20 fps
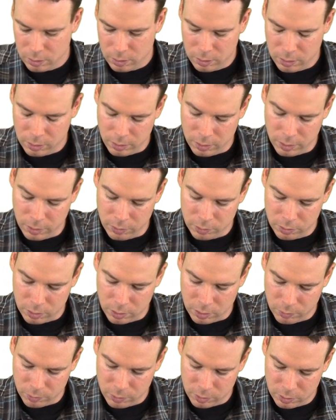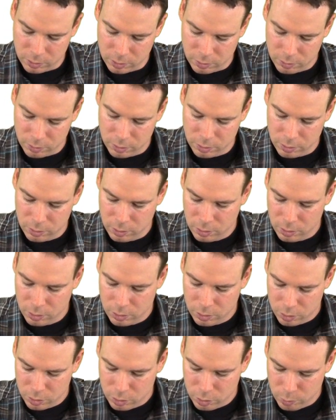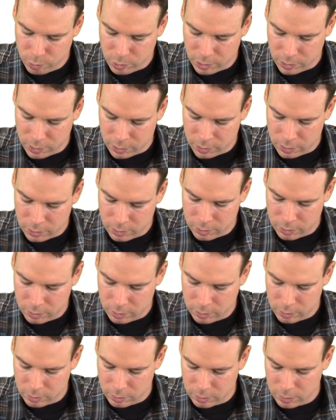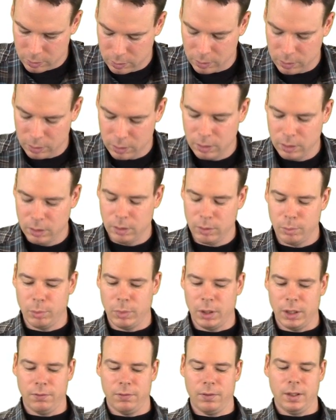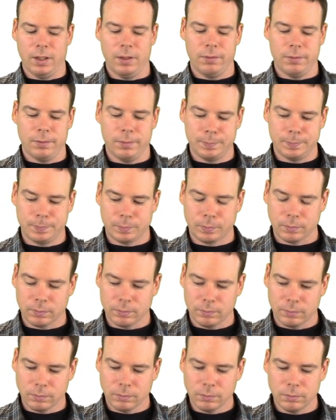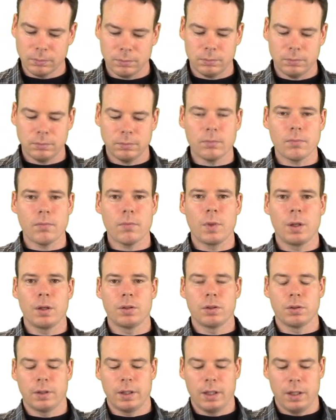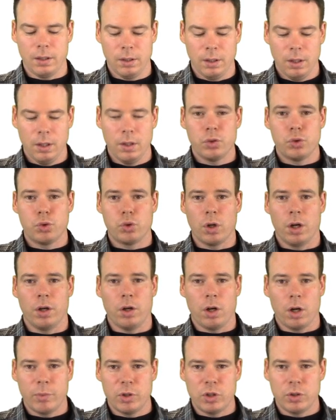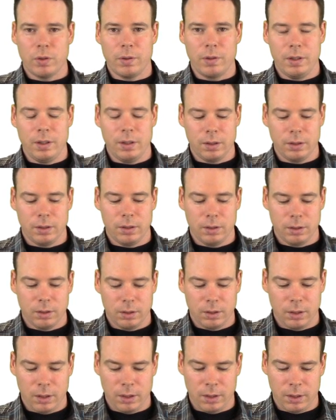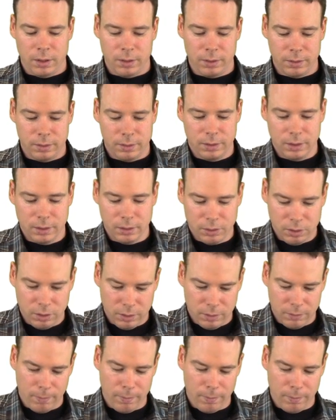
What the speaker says: And there's our result, 2 pi by 5. So again, draw an arbitrary cylinder